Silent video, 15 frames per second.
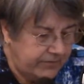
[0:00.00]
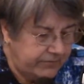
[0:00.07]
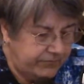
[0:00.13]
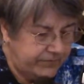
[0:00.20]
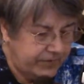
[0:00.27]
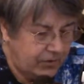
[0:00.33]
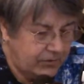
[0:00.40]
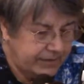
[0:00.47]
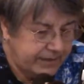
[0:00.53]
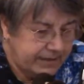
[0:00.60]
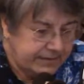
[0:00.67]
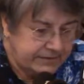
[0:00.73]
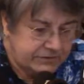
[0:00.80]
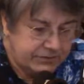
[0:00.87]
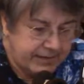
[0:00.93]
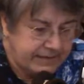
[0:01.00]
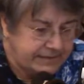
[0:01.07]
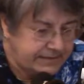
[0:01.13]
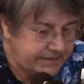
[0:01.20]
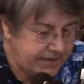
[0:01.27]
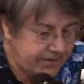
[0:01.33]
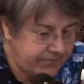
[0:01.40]
Veolia and
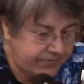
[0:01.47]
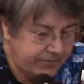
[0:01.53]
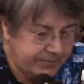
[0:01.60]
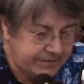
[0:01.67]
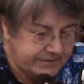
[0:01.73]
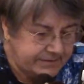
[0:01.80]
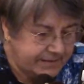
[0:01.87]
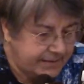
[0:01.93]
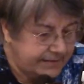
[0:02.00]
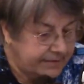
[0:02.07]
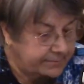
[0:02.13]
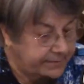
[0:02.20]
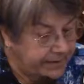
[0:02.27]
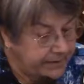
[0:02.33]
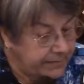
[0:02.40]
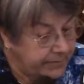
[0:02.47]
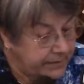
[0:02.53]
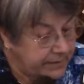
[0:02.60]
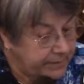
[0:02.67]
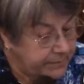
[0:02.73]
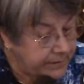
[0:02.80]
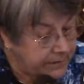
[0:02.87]
Transdev have been cited
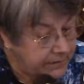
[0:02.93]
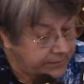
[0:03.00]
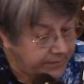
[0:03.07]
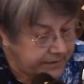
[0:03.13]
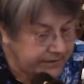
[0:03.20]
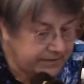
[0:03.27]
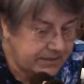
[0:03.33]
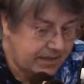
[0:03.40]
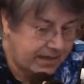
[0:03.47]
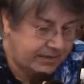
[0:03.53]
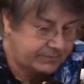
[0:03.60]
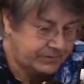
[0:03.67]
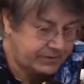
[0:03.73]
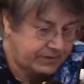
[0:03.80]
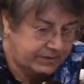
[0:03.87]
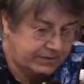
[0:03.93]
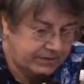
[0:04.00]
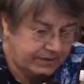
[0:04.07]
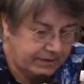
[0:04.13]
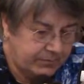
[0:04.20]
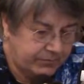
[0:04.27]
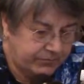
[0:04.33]
many times on the
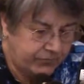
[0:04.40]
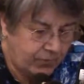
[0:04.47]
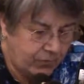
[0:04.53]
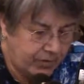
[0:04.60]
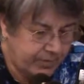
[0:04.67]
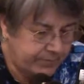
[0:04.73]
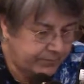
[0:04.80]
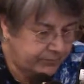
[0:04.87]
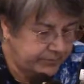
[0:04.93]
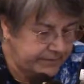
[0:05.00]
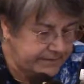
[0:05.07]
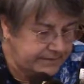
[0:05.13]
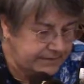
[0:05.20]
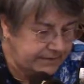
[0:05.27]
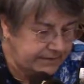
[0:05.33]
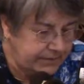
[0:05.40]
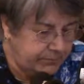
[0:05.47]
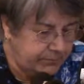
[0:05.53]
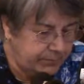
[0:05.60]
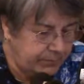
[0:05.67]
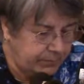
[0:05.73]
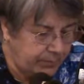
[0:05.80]
Labor Forum. Recently,
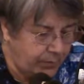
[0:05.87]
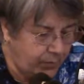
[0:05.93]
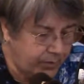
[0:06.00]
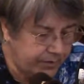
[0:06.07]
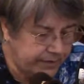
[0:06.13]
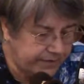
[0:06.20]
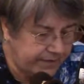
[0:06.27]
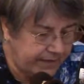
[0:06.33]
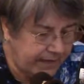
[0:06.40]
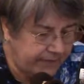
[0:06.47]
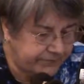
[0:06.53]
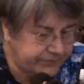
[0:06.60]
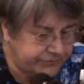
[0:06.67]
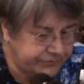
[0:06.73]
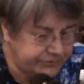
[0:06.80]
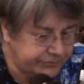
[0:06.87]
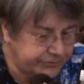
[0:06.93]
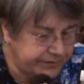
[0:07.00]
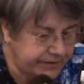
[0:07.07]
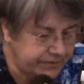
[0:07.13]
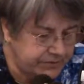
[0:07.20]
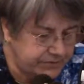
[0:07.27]
we reported that after 2
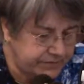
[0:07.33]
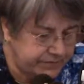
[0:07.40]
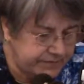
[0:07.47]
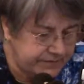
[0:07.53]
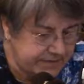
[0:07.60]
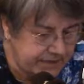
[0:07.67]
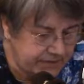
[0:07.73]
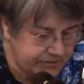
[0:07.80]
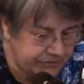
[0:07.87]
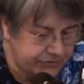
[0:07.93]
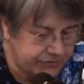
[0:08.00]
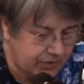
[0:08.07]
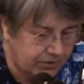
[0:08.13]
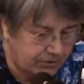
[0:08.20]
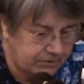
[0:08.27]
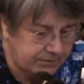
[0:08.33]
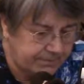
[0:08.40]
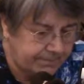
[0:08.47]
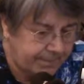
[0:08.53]
years of intense struggle